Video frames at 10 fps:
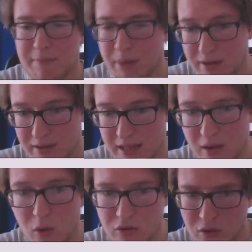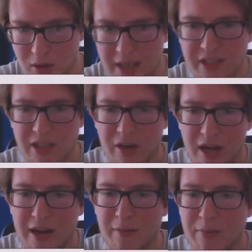but also a legendary
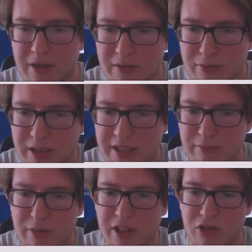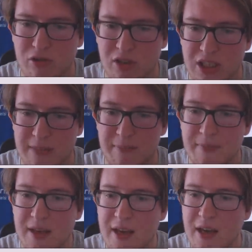lineup, pretty strong team.
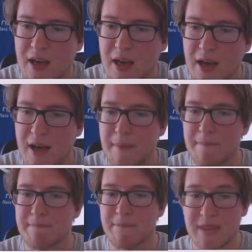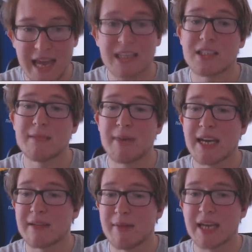They actually
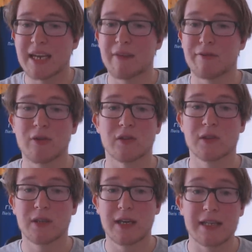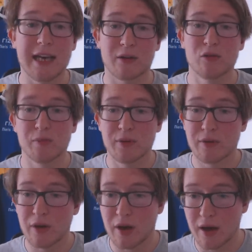make it out first in that group,
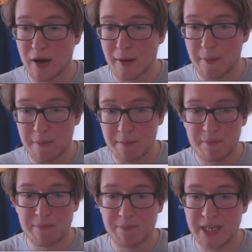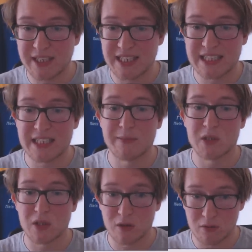beating these teams,
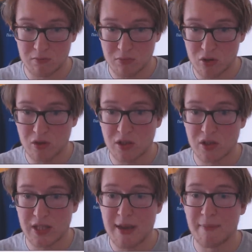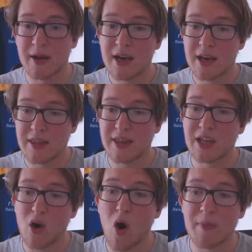so kudos to them. Then they
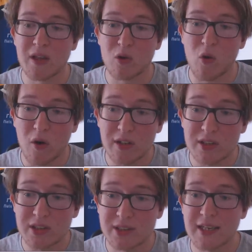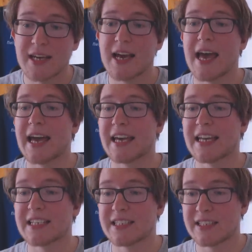go up in the quarters
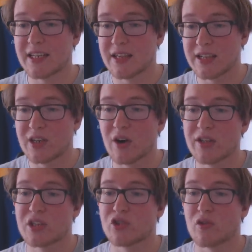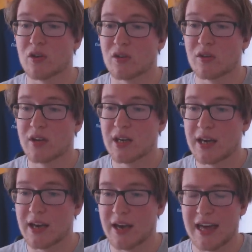against the other strong,
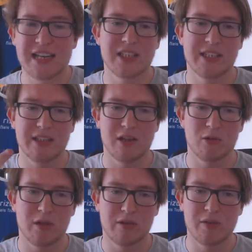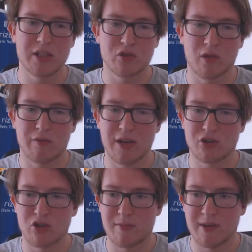actually there were three strong
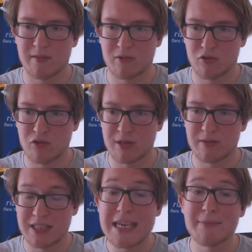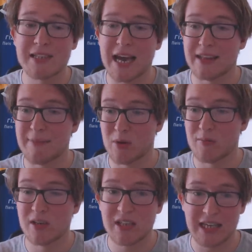French teams at that
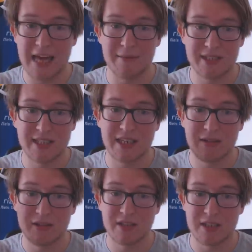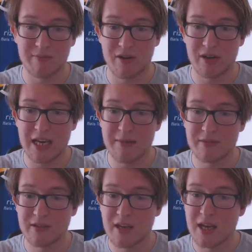moment, Clan-Mystik, Team Very
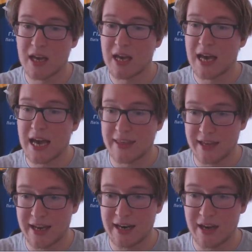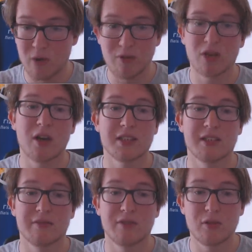Games, and then
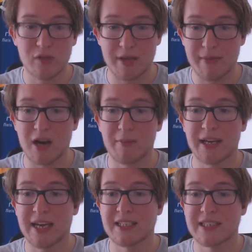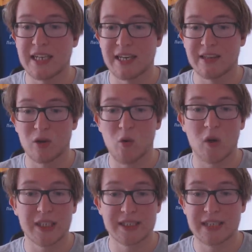Recursive, who they met up against in the
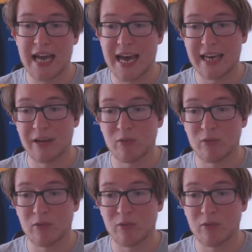quarters. And